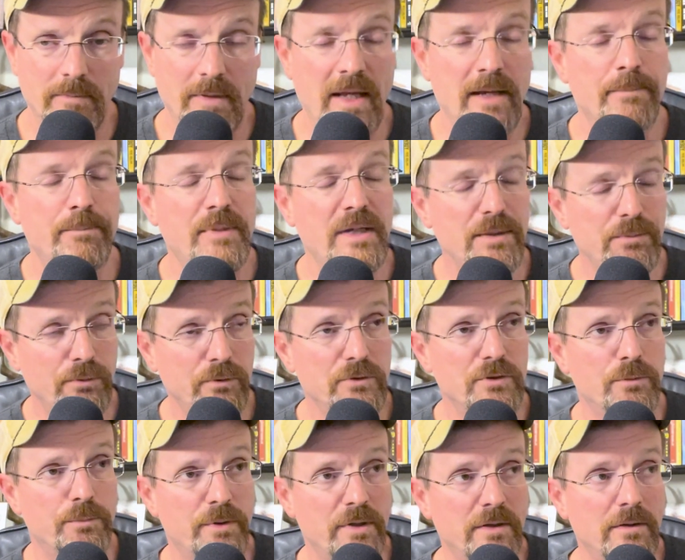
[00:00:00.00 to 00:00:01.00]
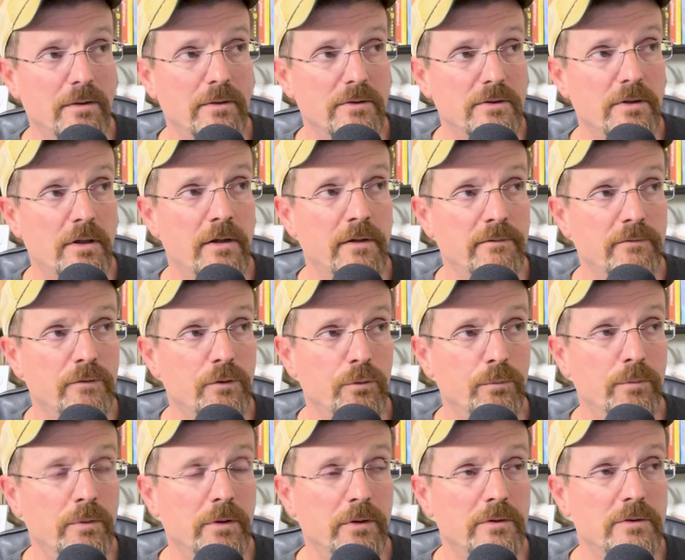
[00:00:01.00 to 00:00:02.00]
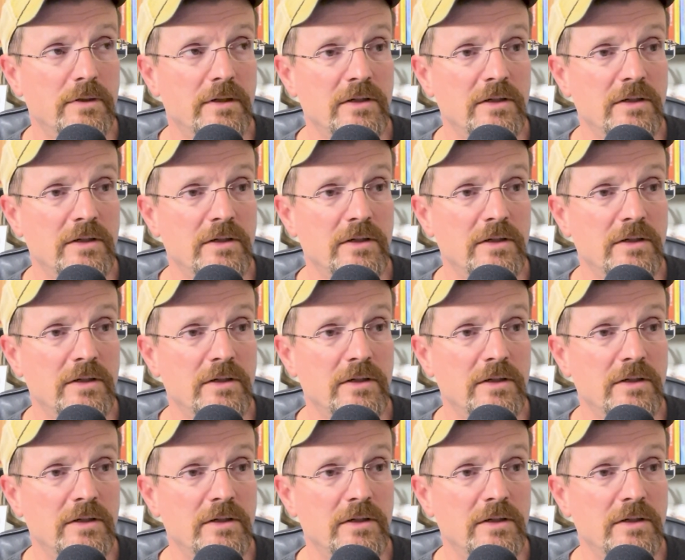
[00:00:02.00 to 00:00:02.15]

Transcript: and people's opinions of cookbooks